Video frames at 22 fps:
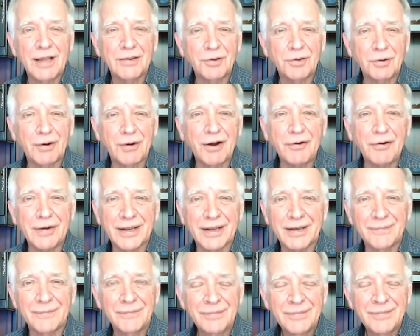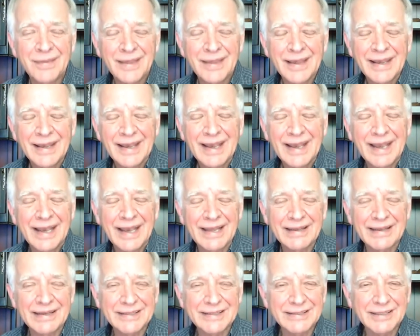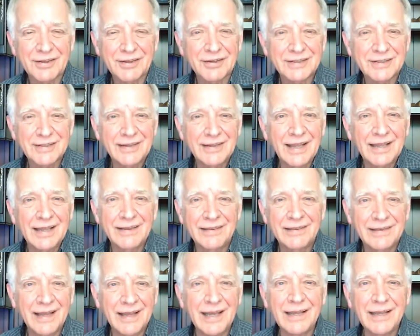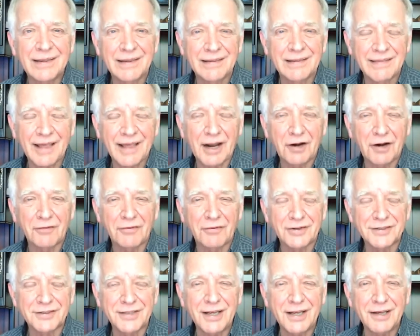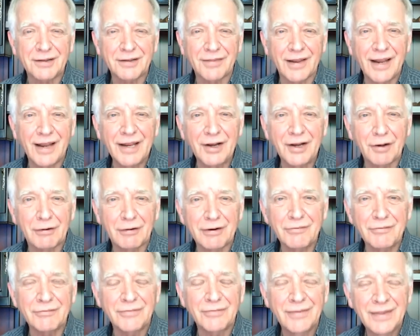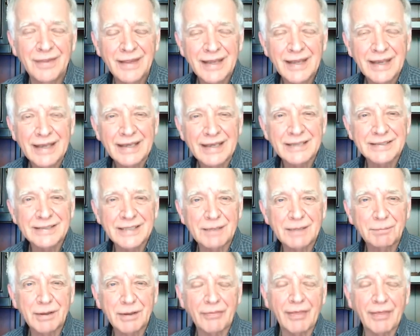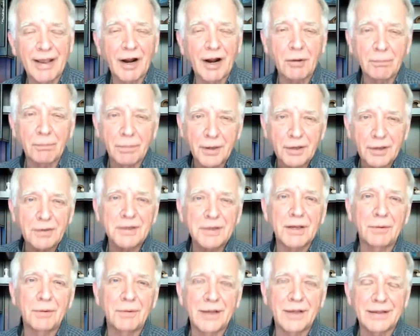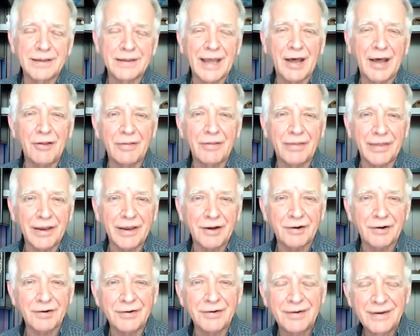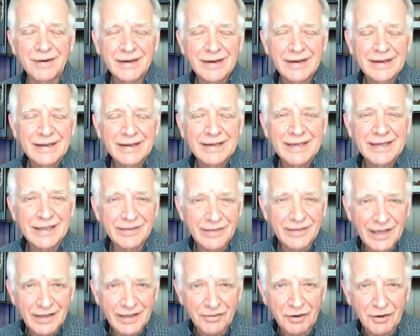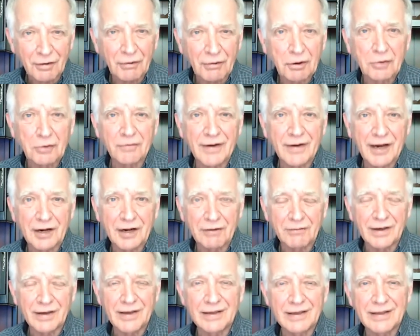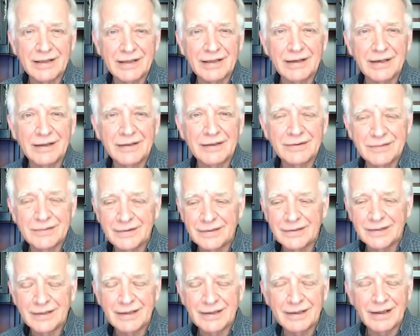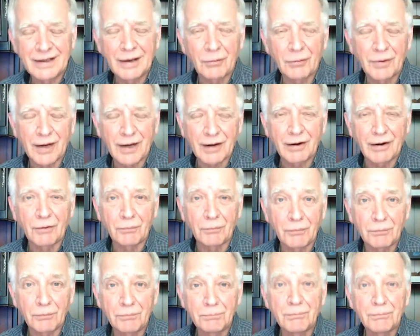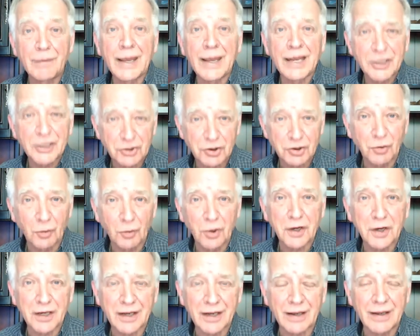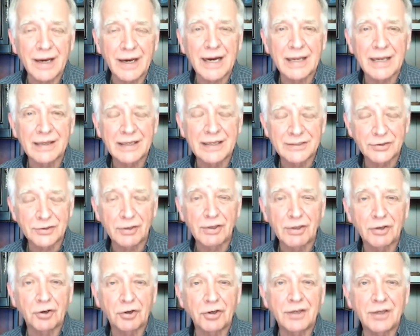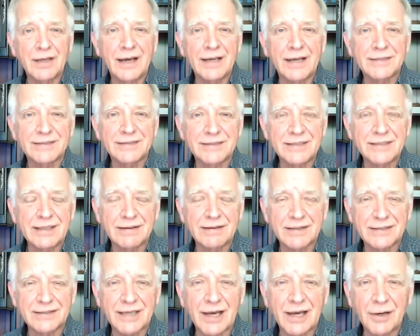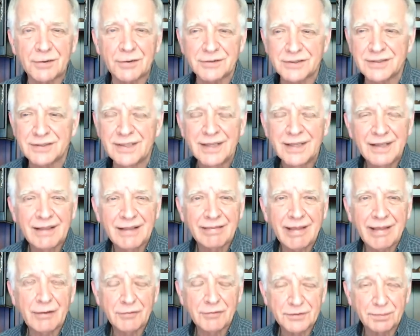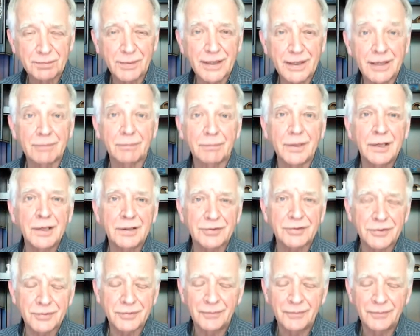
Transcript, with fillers: new area and he said, There's none that are for sale that I know of. He said, But they are building one down there in, in the Grove, kind of a, a, a major wooded lot. So you could not see this house that was being built.